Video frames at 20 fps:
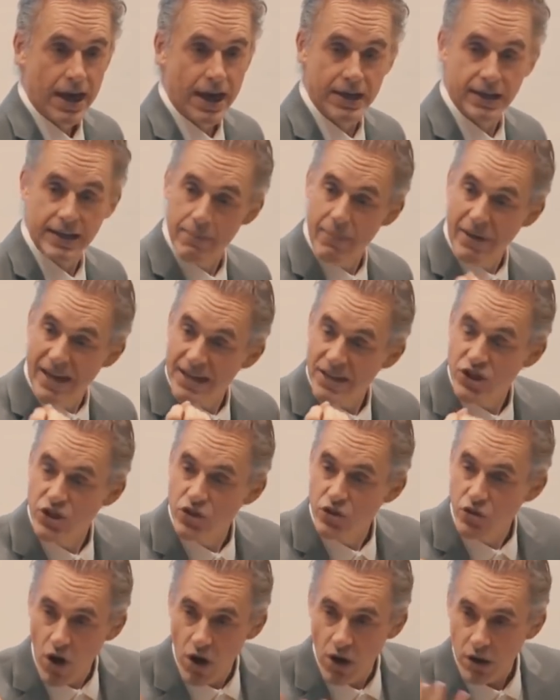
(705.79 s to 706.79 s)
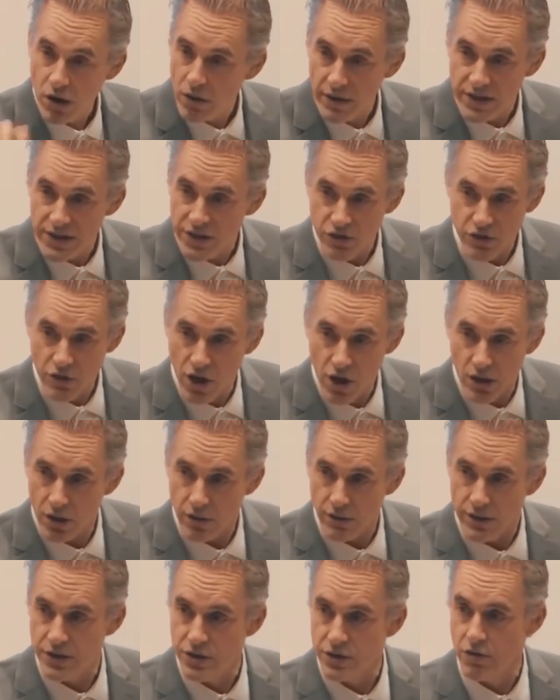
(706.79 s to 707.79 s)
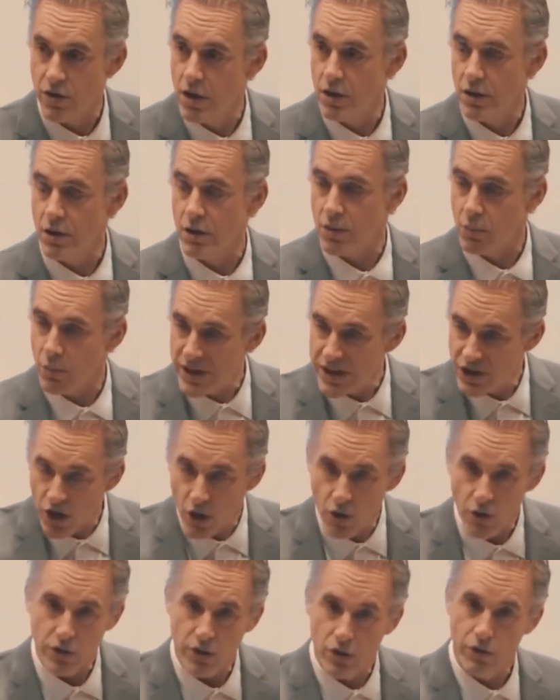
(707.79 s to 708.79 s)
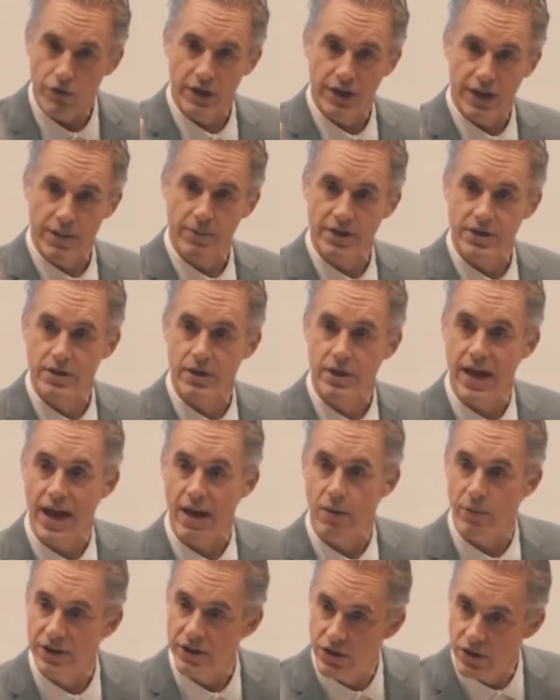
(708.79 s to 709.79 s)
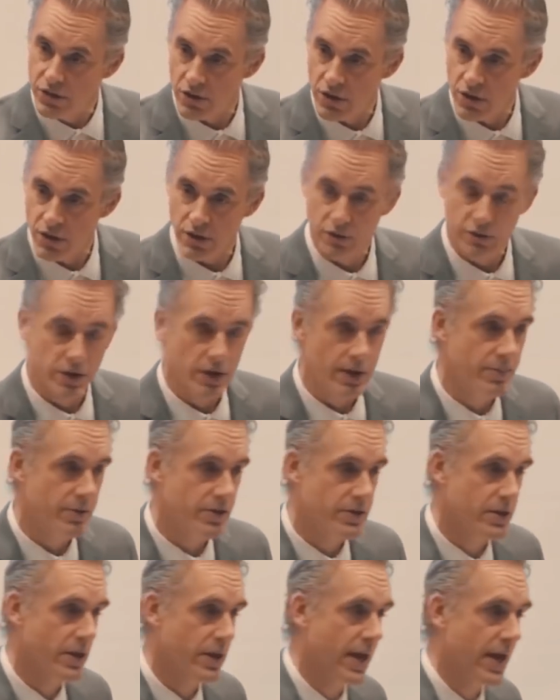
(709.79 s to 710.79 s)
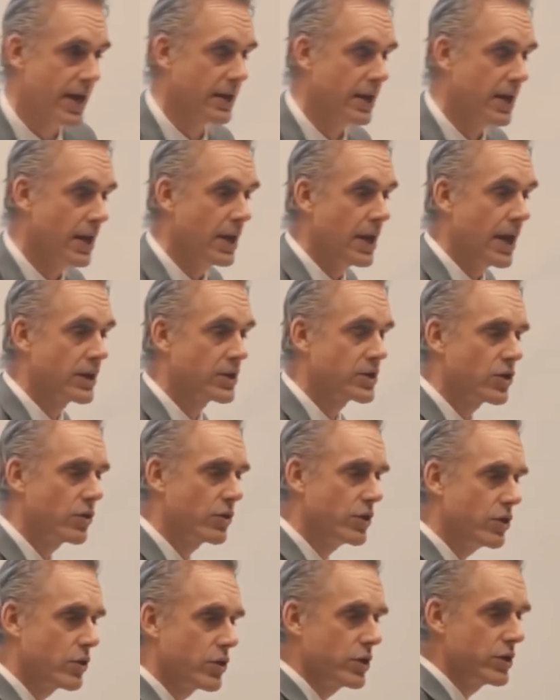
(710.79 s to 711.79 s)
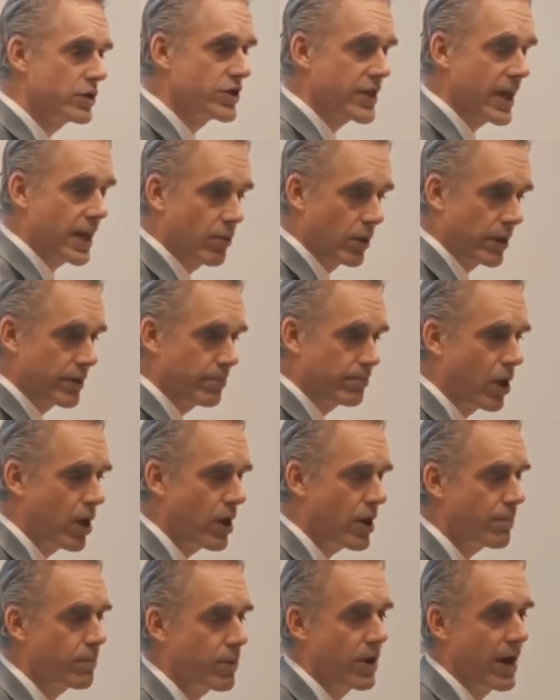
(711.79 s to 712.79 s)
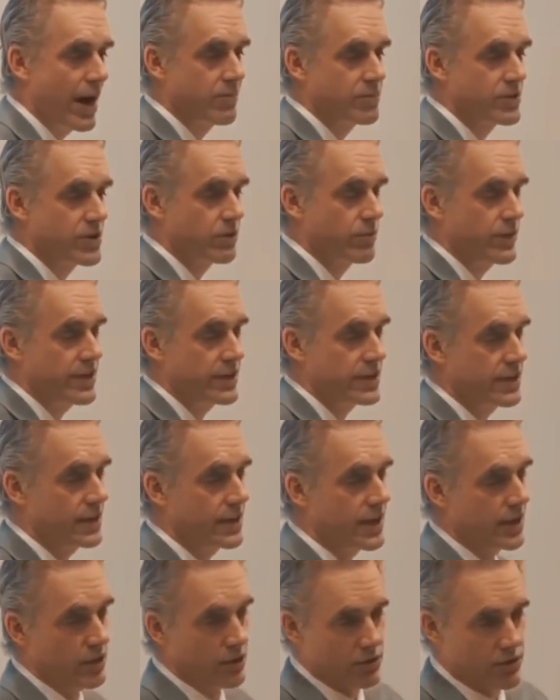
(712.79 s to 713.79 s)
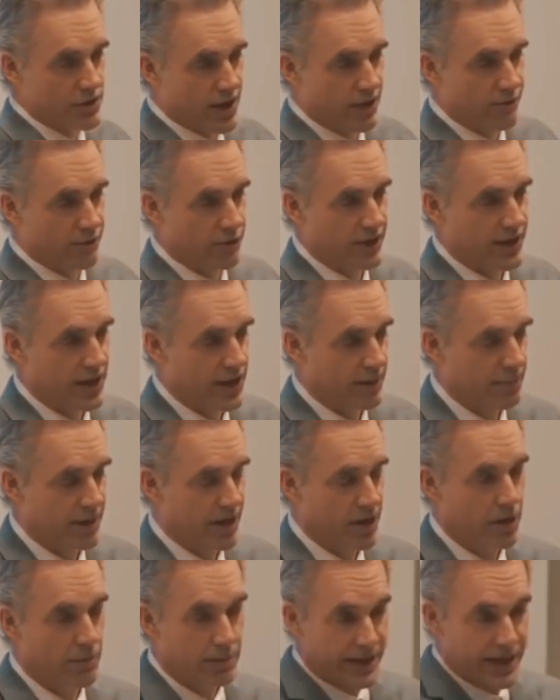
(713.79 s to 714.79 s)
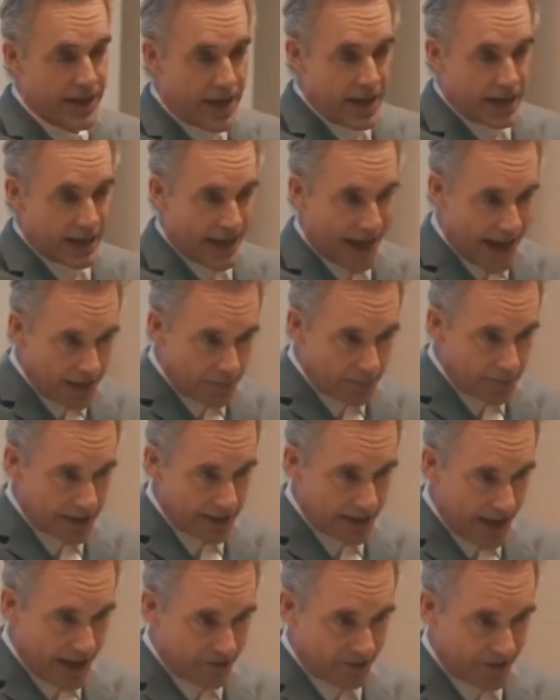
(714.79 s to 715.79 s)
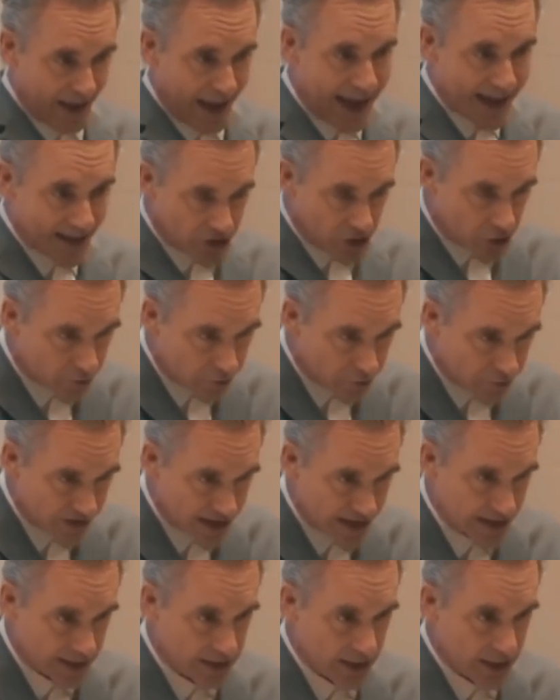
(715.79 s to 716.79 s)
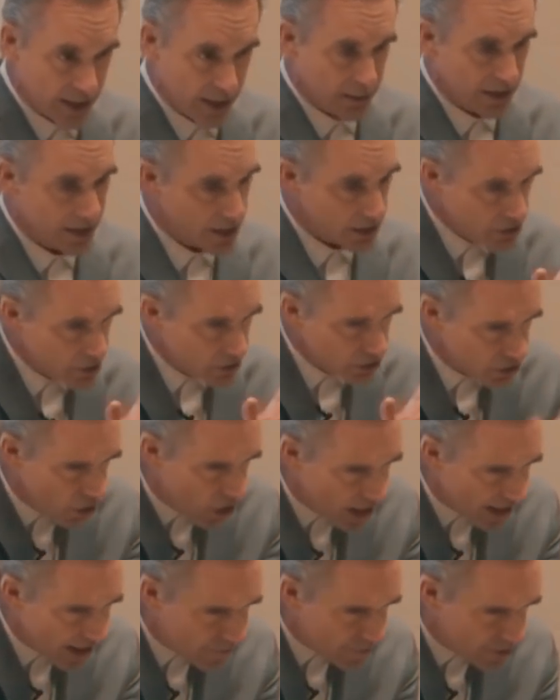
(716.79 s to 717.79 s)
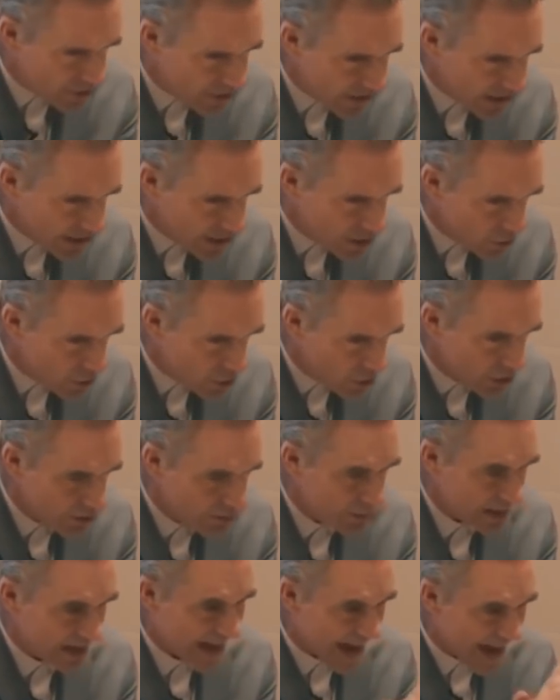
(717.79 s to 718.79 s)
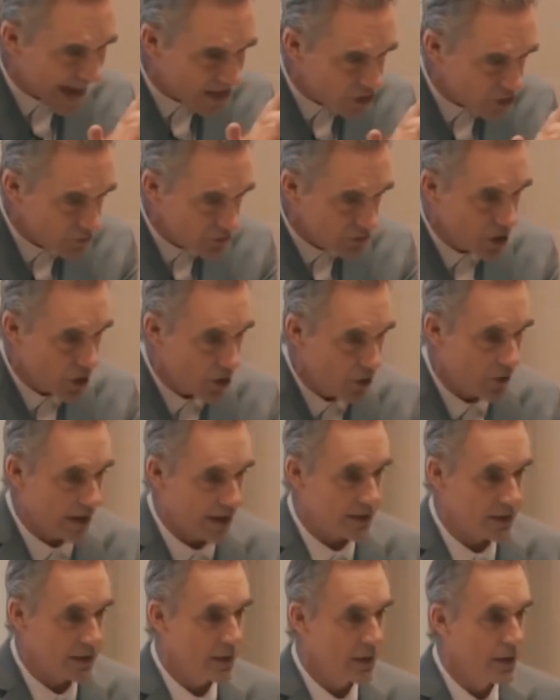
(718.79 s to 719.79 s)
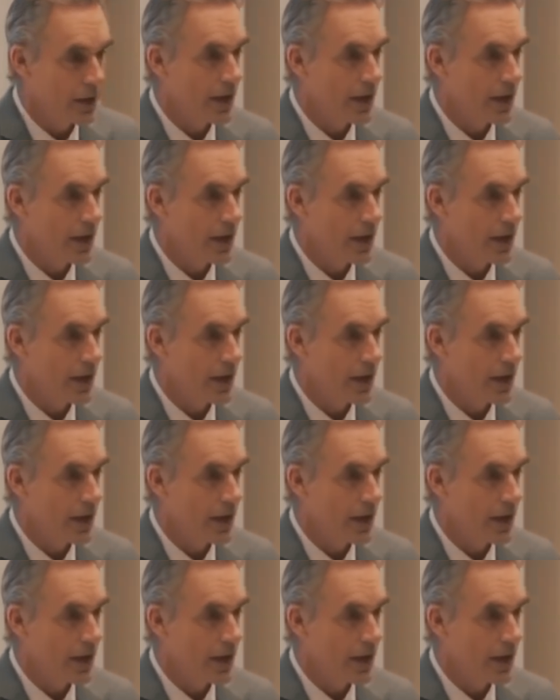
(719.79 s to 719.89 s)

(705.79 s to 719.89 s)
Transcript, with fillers: And they get stronger and stronger and stronger, and we don't know the limits to that. We do not know the limits to that. And so you could say, well, in part, perhaps the reason that you're suffering unbearably can be left at your feet because you're not everything you could be and you know it.